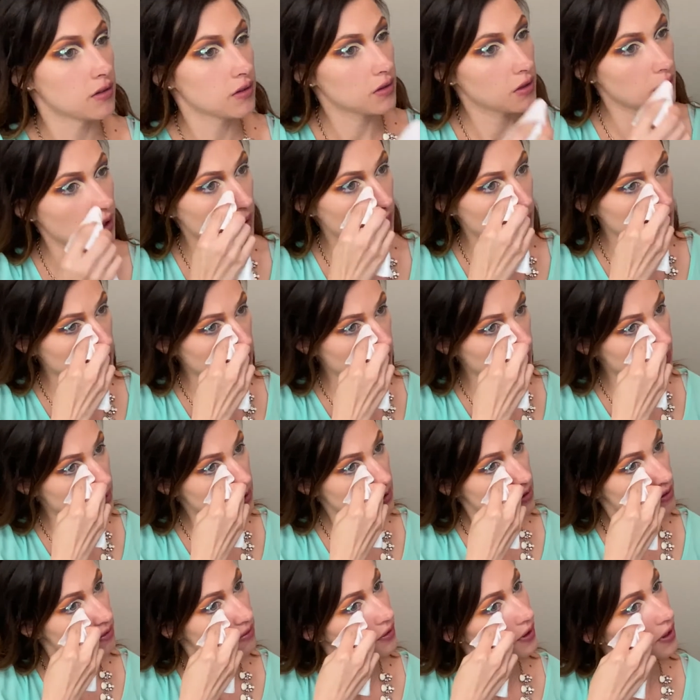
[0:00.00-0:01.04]
until I do
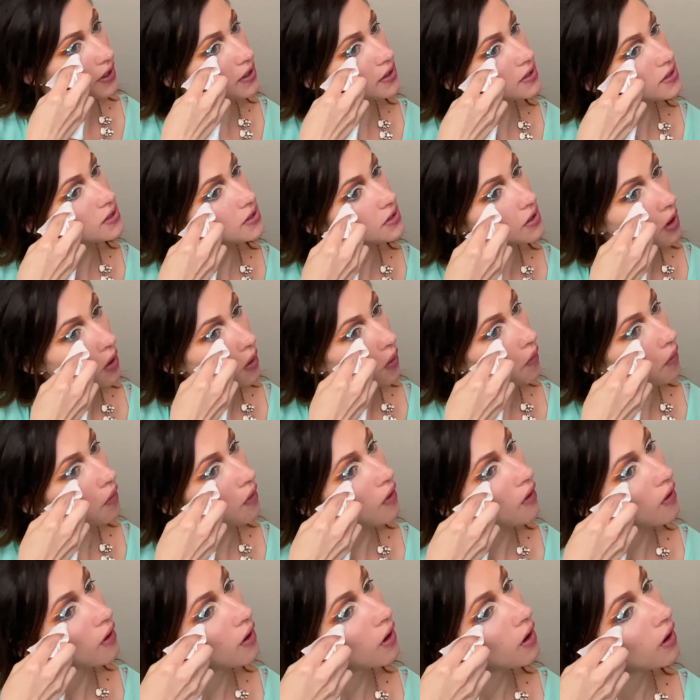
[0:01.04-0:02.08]
the face. So
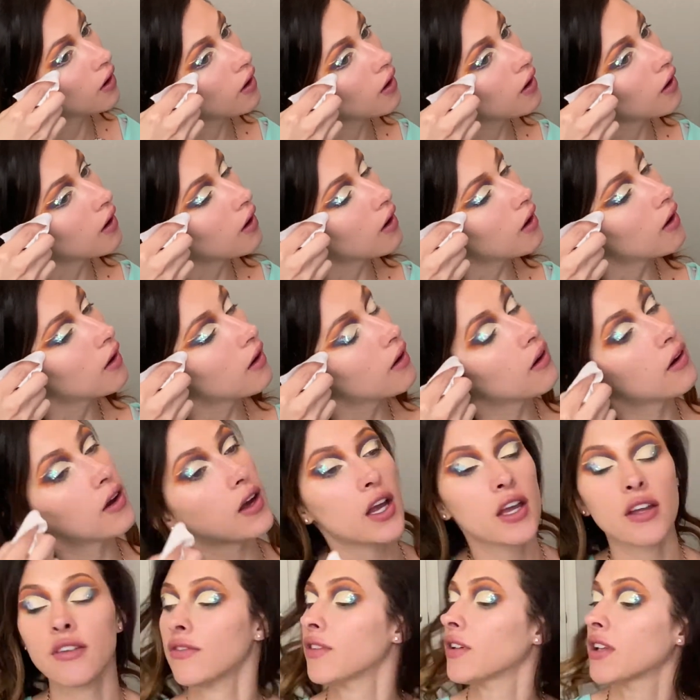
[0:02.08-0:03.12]

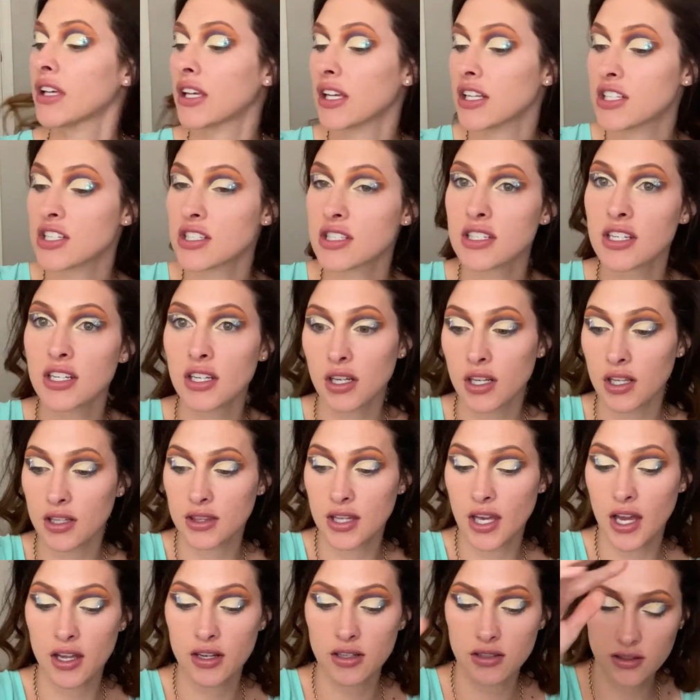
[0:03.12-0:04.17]
I feel like I just need to get
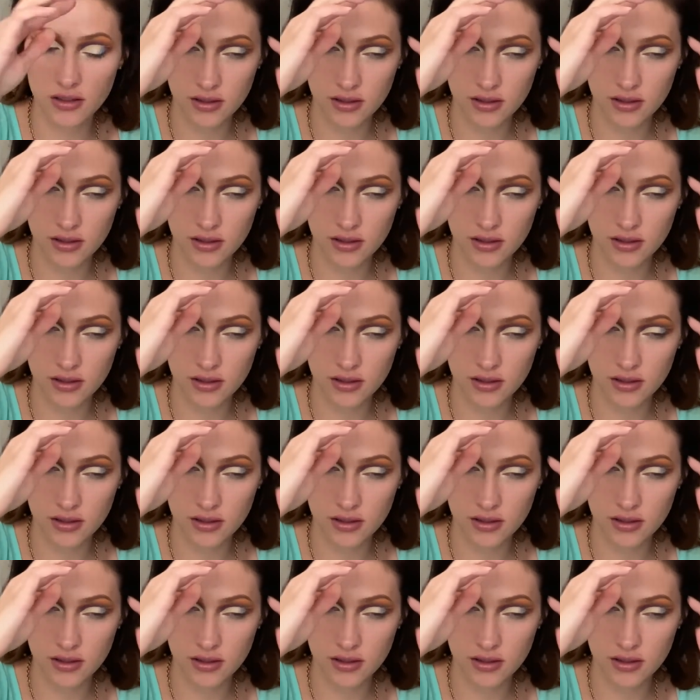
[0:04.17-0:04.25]
that